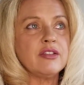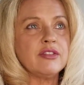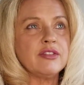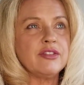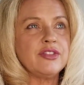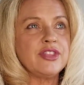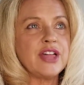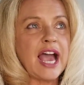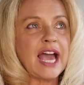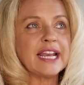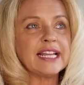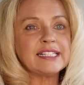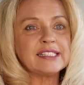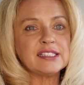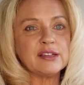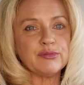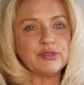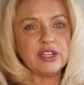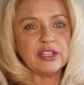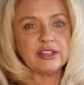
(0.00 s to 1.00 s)
That is
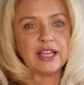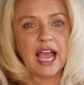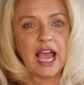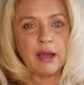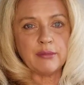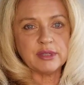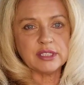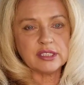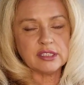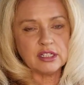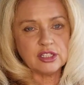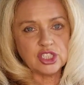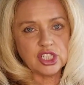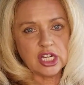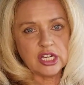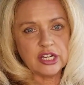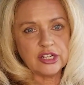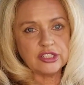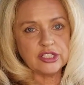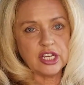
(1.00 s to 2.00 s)
something that Amazon
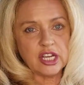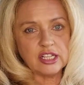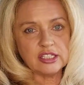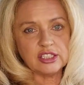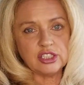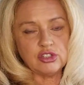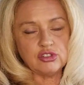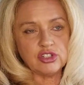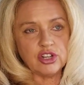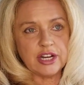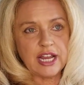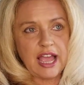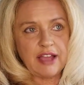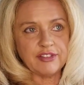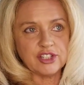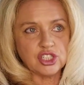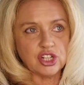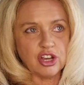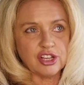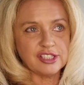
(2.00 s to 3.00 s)
does. You don't have a
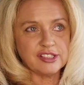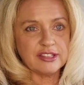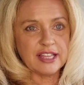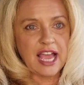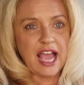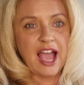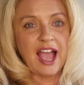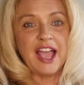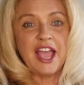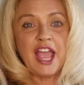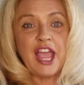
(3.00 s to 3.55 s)
choice of that.